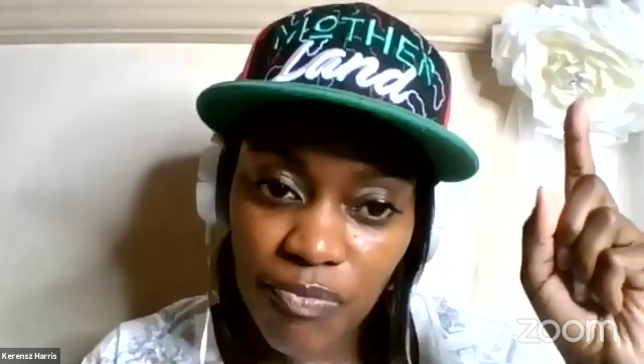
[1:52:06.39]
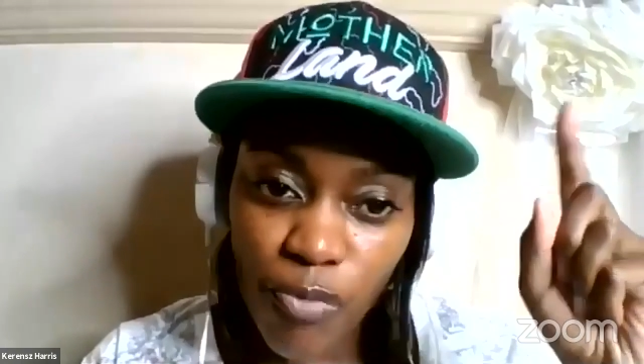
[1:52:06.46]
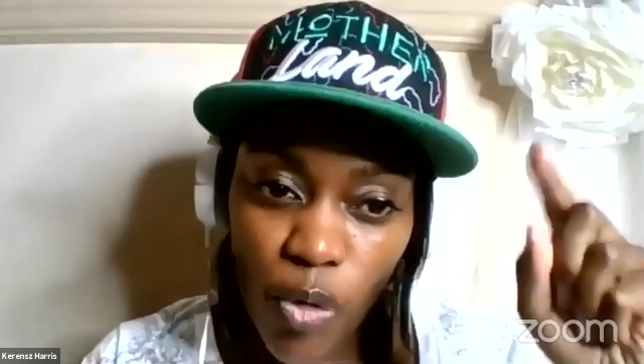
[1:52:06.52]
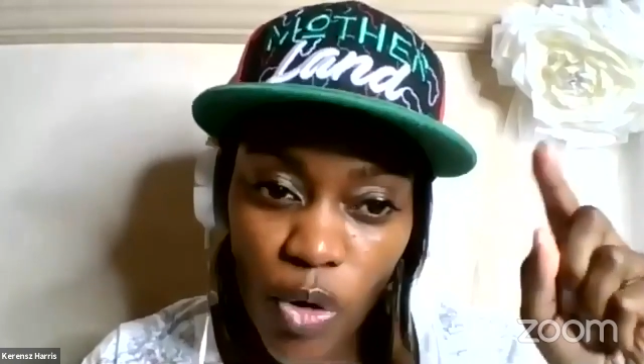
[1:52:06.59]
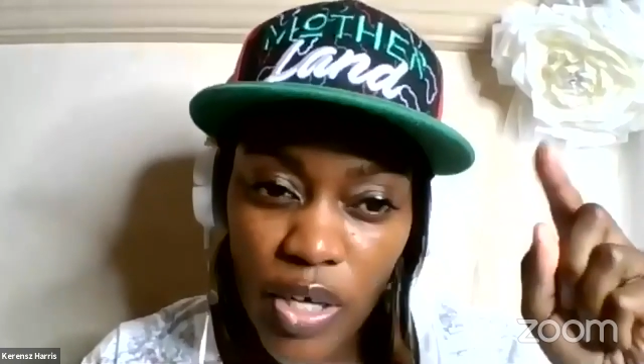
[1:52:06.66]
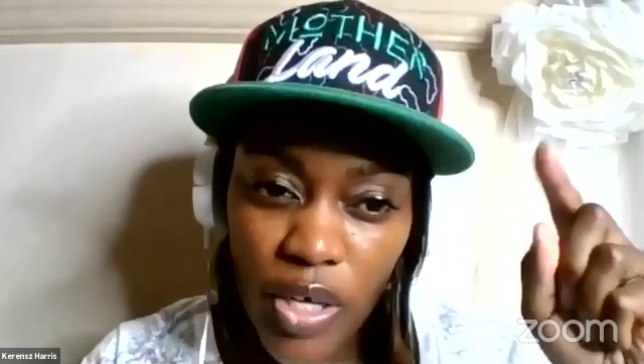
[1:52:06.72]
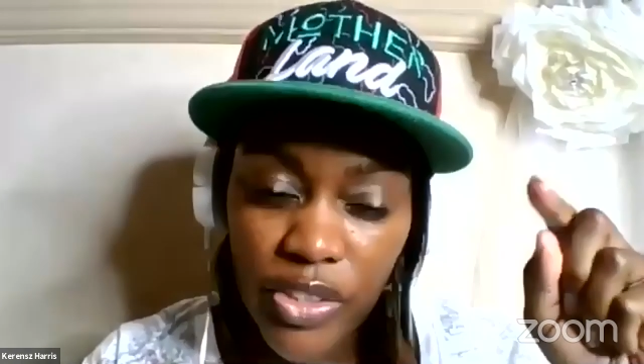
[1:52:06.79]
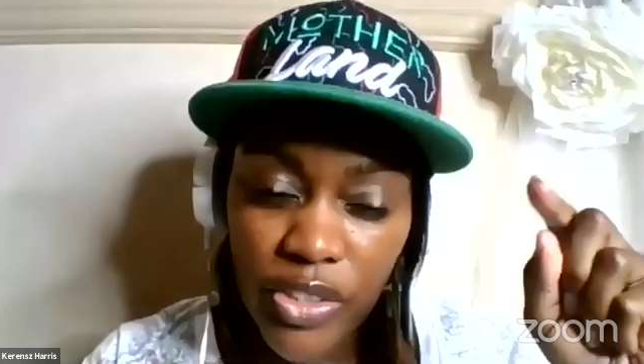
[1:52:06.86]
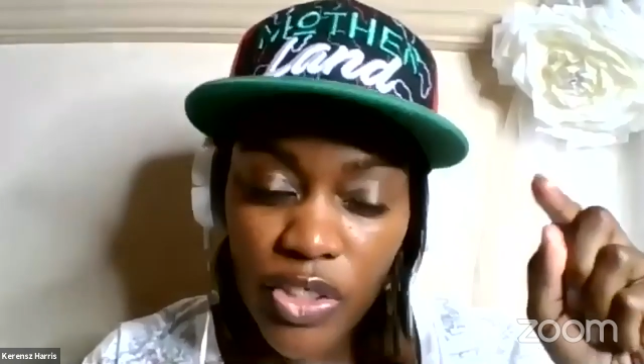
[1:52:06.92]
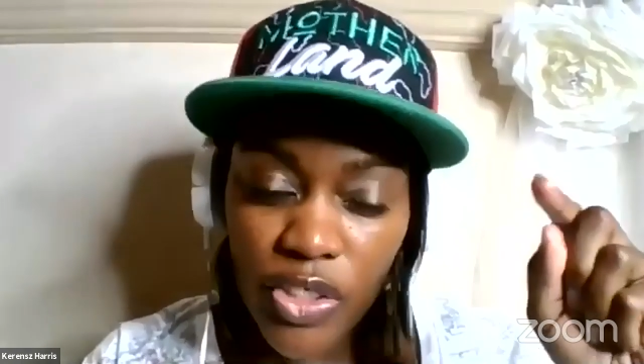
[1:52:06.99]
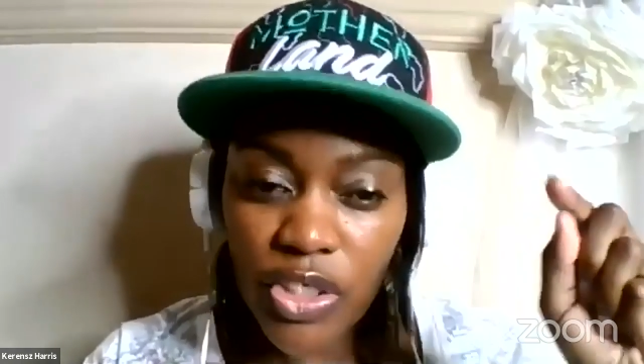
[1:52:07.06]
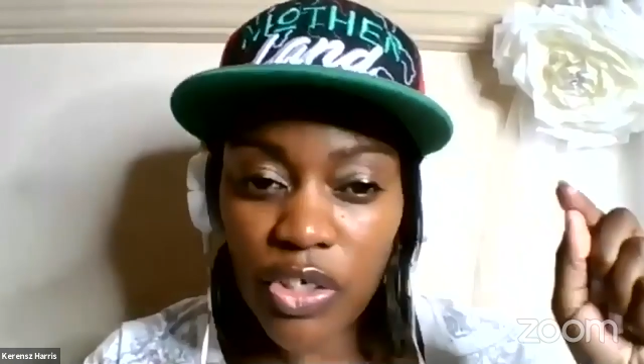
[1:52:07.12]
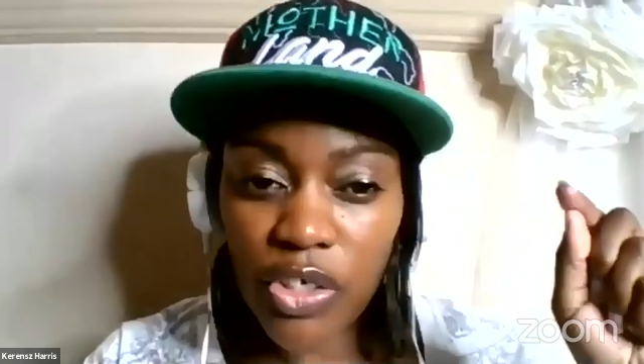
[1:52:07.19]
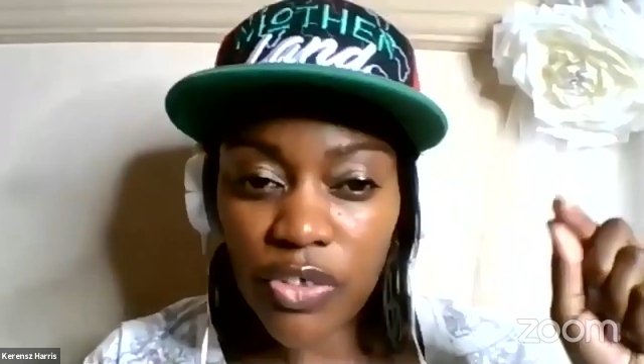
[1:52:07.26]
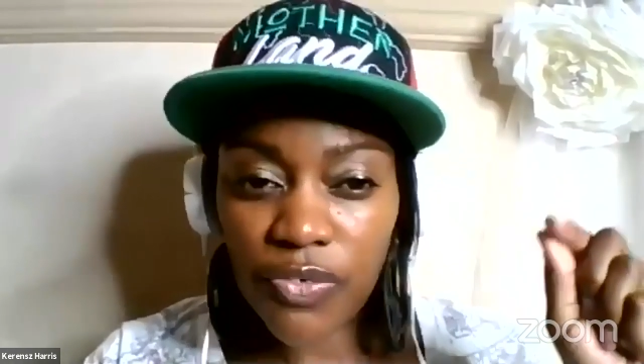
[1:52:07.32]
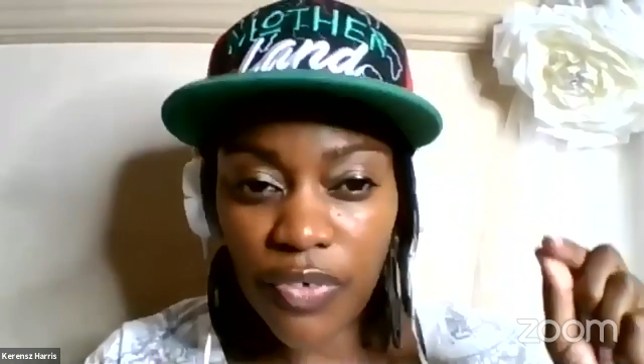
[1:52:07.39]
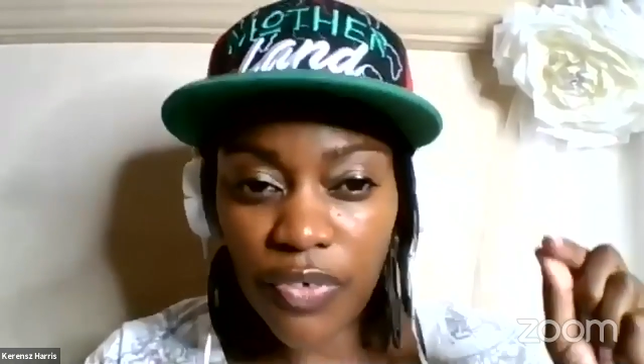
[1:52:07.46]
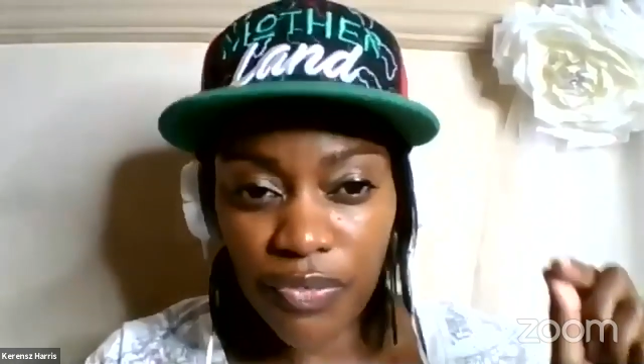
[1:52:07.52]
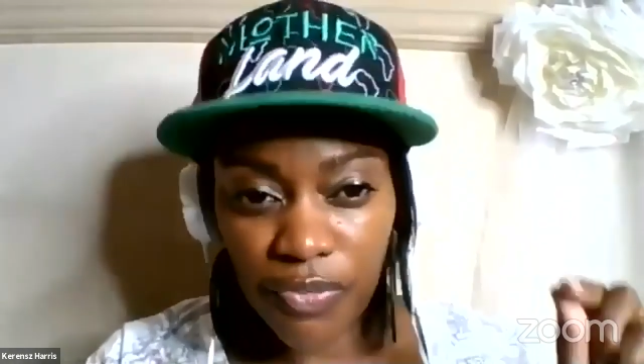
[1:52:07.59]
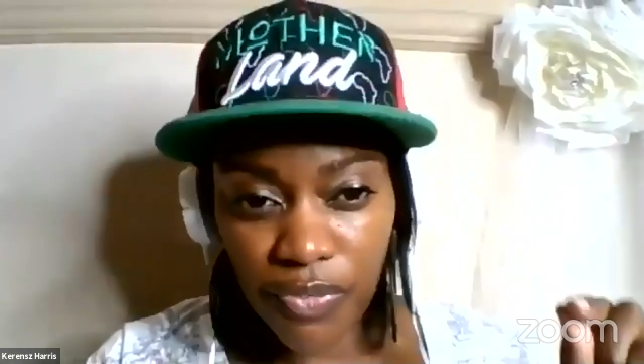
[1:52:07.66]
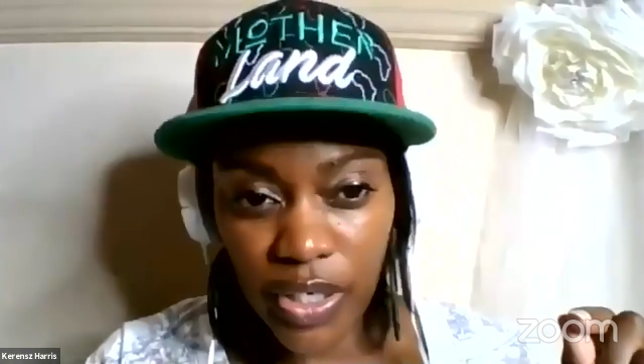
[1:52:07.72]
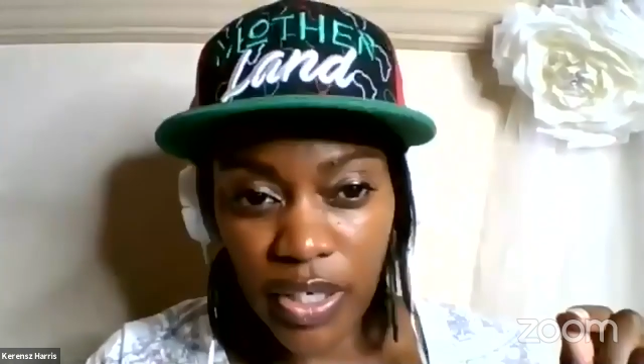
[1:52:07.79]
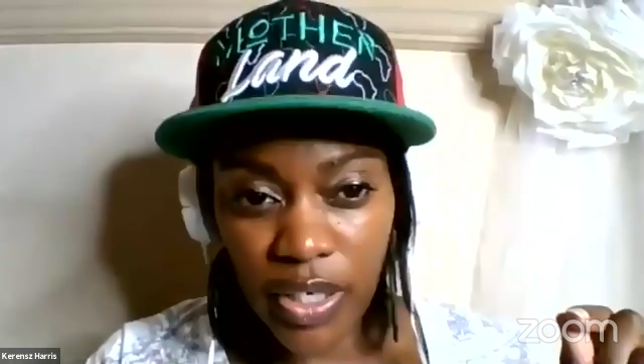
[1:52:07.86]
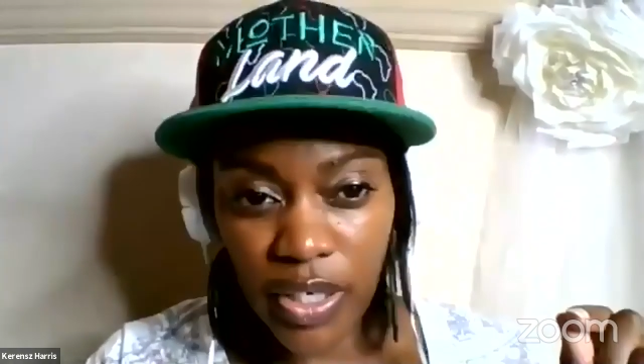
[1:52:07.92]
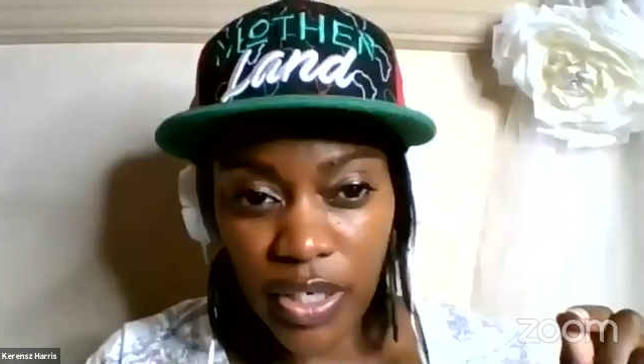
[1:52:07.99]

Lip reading: 400 years for free.